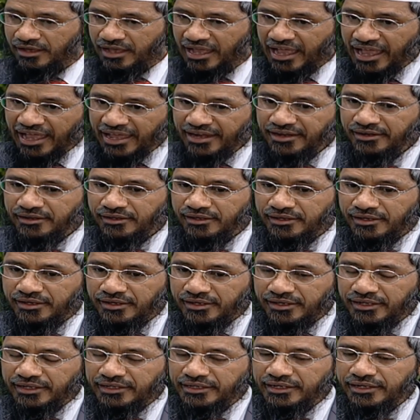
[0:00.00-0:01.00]
And
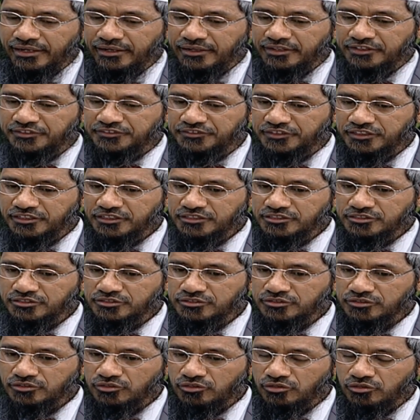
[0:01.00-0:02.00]
he did a
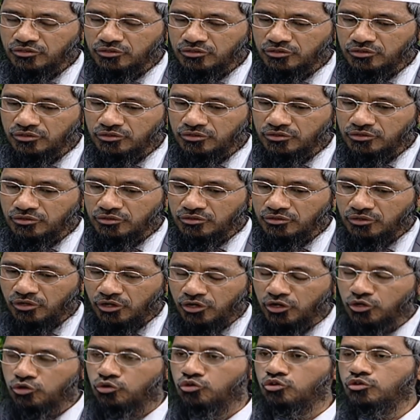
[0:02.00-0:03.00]
research
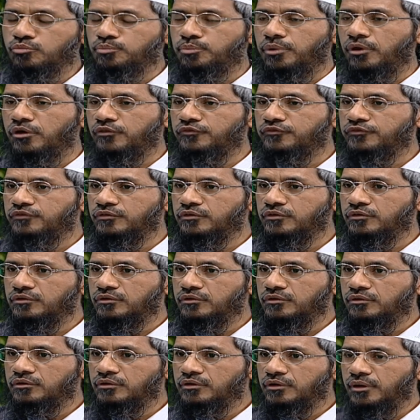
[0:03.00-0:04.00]
on a group of
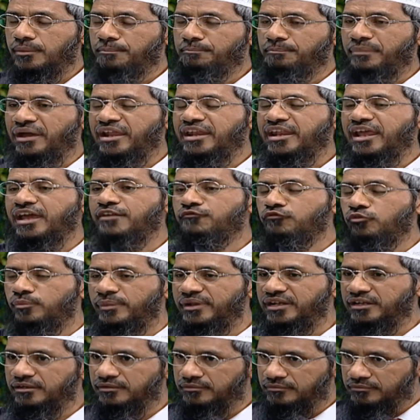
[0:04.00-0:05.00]
men and
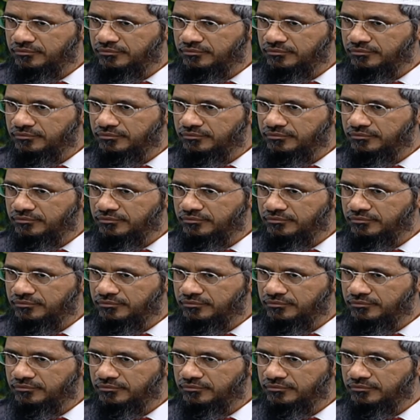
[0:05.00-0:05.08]
women.